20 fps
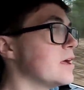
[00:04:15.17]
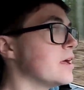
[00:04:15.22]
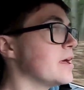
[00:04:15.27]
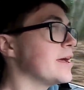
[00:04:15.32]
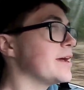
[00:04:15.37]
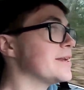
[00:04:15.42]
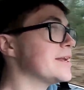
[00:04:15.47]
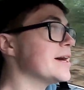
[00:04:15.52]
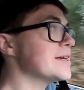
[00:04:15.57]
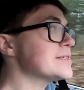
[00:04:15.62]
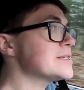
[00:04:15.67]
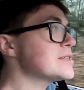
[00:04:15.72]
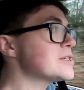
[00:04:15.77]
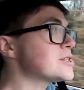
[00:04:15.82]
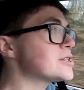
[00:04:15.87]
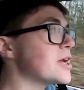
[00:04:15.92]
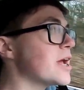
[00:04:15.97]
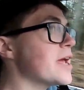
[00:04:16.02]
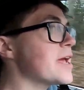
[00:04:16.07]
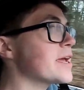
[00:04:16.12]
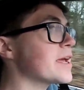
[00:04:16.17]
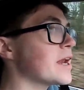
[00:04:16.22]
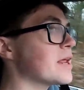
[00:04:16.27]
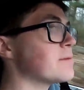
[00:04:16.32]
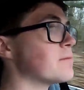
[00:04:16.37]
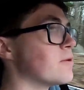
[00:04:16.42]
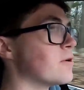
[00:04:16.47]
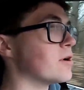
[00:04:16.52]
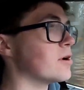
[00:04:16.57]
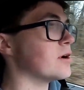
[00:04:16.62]
It doesn't shake
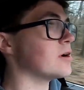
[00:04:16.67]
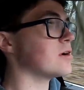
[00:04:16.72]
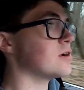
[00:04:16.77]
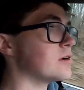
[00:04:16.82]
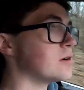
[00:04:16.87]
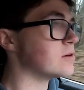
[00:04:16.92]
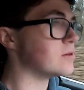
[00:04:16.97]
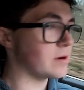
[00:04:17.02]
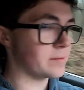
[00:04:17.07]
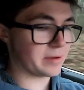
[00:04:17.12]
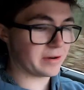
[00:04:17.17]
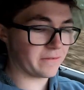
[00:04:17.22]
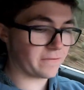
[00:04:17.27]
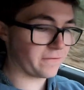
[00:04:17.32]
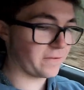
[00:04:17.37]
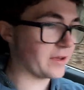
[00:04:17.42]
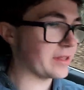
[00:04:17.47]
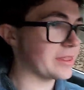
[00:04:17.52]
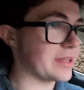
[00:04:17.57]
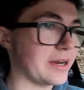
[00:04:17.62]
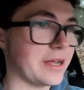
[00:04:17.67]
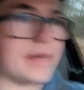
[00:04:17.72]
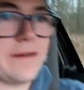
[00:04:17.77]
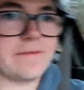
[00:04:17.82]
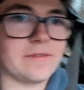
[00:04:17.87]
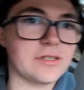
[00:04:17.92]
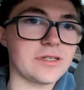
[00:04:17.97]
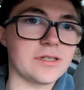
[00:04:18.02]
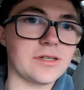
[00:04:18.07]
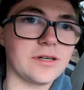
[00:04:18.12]
anymore. Oh, I'm in fifth and I
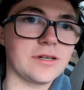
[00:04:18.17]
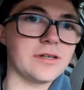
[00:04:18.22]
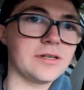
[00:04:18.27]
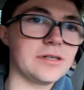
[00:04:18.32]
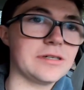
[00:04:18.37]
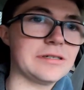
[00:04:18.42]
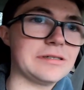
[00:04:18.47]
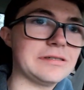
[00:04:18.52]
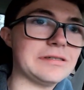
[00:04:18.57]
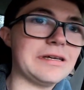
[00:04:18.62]
have to turn.